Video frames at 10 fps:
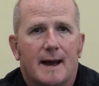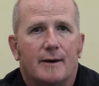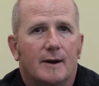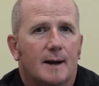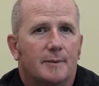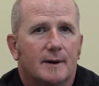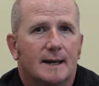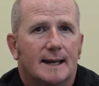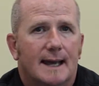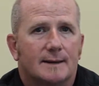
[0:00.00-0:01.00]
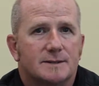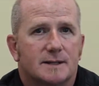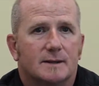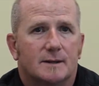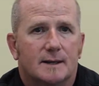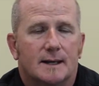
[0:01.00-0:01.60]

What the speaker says: battery operated candles that look